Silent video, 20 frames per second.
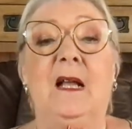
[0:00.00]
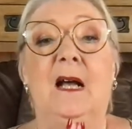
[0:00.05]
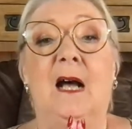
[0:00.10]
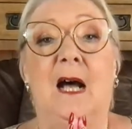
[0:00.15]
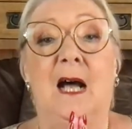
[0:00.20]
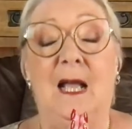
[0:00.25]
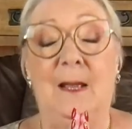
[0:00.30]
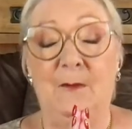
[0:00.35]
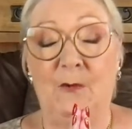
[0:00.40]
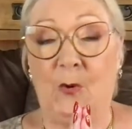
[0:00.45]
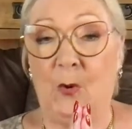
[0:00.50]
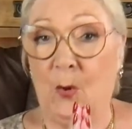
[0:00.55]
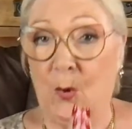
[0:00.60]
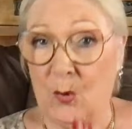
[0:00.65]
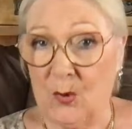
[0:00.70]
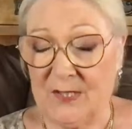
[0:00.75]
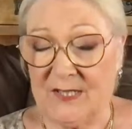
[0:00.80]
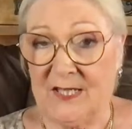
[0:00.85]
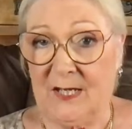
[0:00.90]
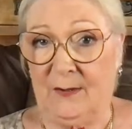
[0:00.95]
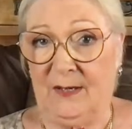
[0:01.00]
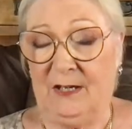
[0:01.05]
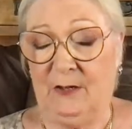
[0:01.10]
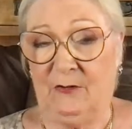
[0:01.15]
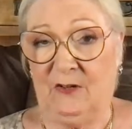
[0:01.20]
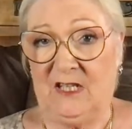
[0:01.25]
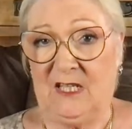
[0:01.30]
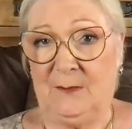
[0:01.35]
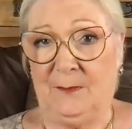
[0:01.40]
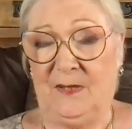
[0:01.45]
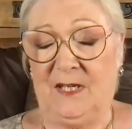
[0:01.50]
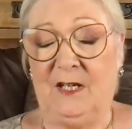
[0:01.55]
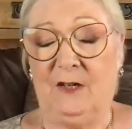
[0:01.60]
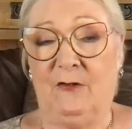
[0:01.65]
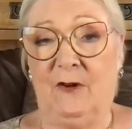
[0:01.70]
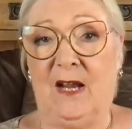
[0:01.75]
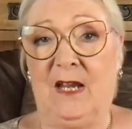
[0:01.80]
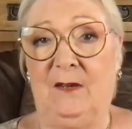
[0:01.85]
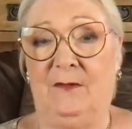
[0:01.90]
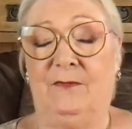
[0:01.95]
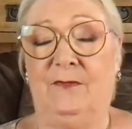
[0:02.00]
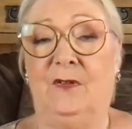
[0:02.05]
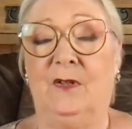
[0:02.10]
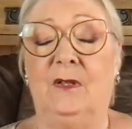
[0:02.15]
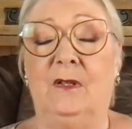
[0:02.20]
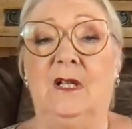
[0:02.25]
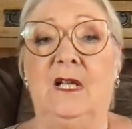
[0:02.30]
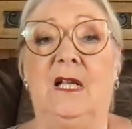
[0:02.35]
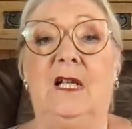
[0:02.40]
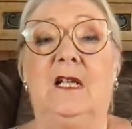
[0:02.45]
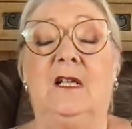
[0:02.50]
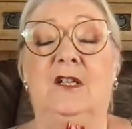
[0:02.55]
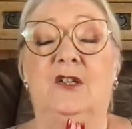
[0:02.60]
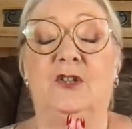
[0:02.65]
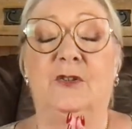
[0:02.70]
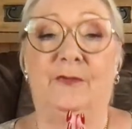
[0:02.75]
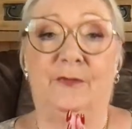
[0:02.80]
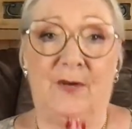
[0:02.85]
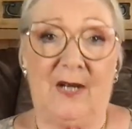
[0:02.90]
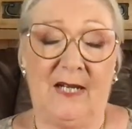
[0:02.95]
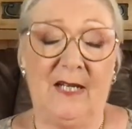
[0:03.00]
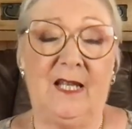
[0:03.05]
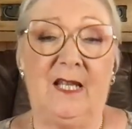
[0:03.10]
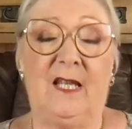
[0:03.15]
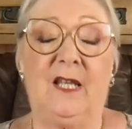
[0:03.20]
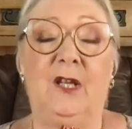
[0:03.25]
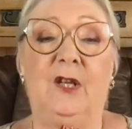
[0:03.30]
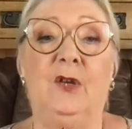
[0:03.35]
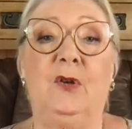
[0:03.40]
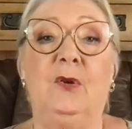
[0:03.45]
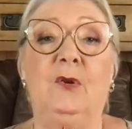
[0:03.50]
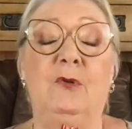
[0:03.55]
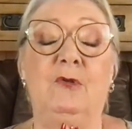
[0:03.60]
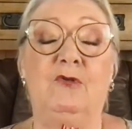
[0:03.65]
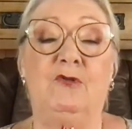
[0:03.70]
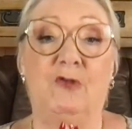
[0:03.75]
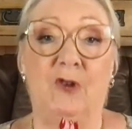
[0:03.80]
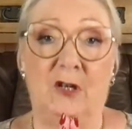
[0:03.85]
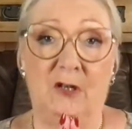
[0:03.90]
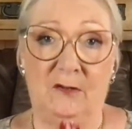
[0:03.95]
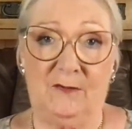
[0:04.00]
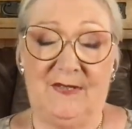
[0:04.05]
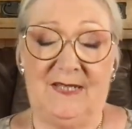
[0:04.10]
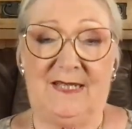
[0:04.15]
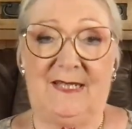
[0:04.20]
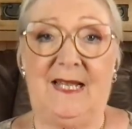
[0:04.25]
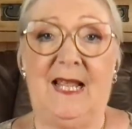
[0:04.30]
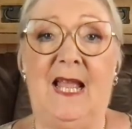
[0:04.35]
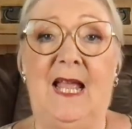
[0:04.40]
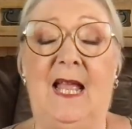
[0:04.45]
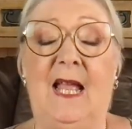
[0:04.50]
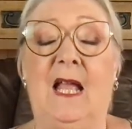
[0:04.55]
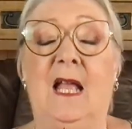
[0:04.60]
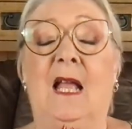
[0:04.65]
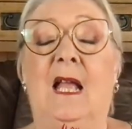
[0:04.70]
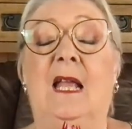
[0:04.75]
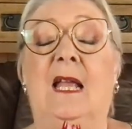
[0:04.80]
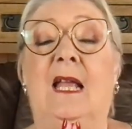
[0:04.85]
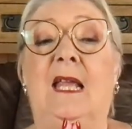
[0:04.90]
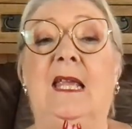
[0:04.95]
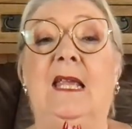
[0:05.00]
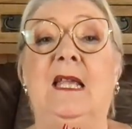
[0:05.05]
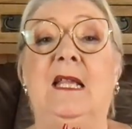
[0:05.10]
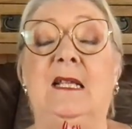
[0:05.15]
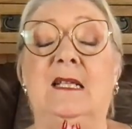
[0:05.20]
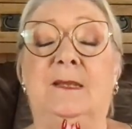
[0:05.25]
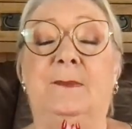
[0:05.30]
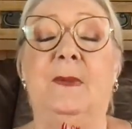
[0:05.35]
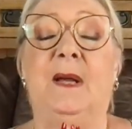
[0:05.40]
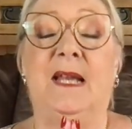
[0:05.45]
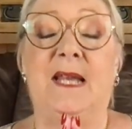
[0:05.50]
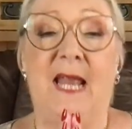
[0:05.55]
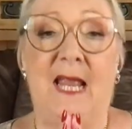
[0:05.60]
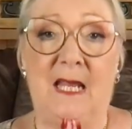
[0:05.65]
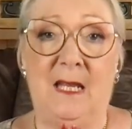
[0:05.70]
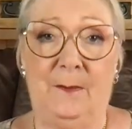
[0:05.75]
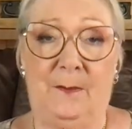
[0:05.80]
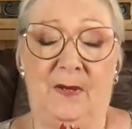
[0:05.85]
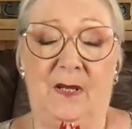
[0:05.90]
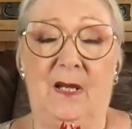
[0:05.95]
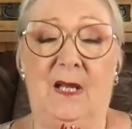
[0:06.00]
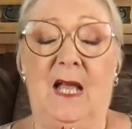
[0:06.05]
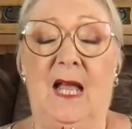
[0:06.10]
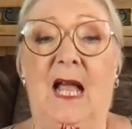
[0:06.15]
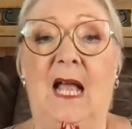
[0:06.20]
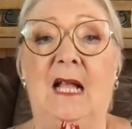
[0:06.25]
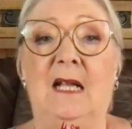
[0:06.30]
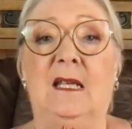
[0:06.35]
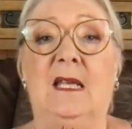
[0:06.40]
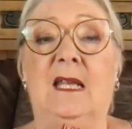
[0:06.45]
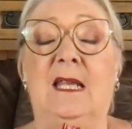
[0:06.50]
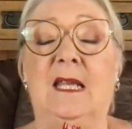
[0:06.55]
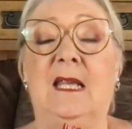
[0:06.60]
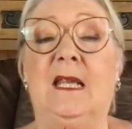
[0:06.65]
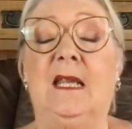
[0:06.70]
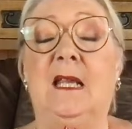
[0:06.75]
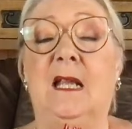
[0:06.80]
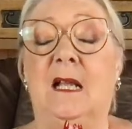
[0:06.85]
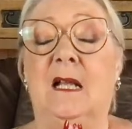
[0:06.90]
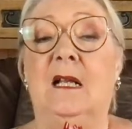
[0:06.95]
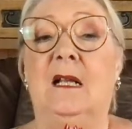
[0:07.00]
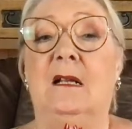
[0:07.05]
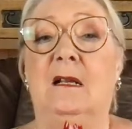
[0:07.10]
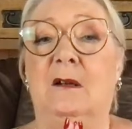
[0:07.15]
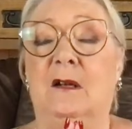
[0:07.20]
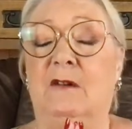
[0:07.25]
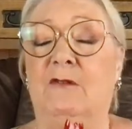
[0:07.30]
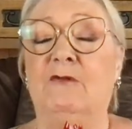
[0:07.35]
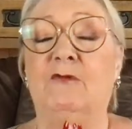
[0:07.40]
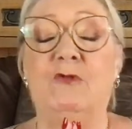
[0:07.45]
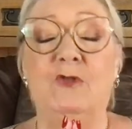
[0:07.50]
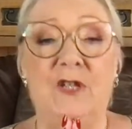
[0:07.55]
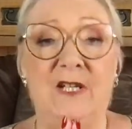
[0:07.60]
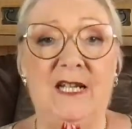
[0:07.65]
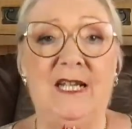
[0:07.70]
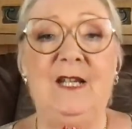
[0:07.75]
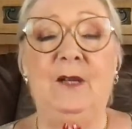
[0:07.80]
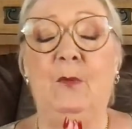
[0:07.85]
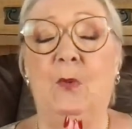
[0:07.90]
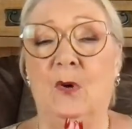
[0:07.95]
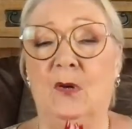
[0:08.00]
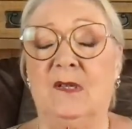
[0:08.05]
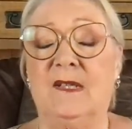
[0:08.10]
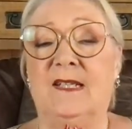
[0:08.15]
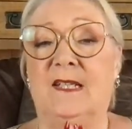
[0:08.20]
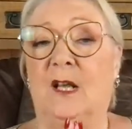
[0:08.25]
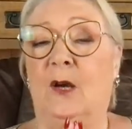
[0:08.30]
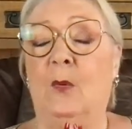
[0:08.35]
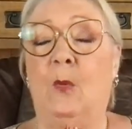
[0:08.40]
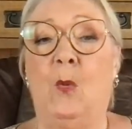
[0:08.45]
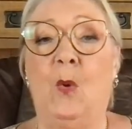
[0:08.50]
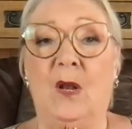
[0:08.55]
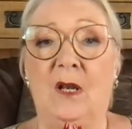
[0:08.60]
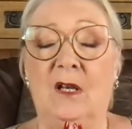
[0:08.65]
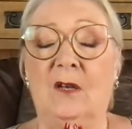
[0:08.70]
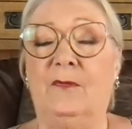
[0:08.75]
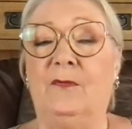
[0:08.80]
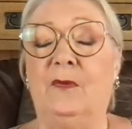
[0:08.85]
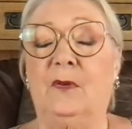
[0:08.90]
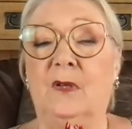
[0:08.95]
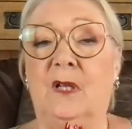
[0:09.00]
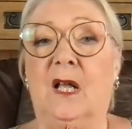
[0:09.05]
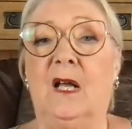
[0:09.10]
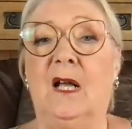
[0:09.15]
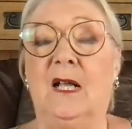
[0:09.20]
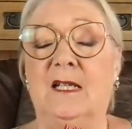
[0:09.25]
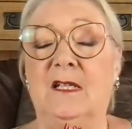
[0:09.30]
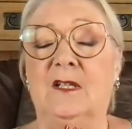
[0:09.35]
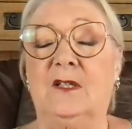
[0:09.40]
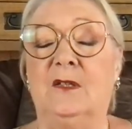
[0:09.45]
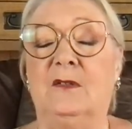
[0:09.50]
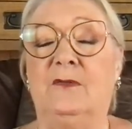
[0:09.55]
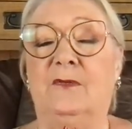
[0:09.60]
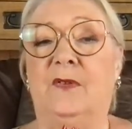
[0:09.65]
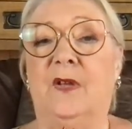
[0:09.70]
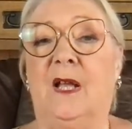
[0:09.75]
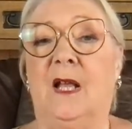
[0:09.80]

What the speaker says: I'm also incredibly grateful to Frankie, who drove us there. He is my neighbour, and he really was a wonderful kind of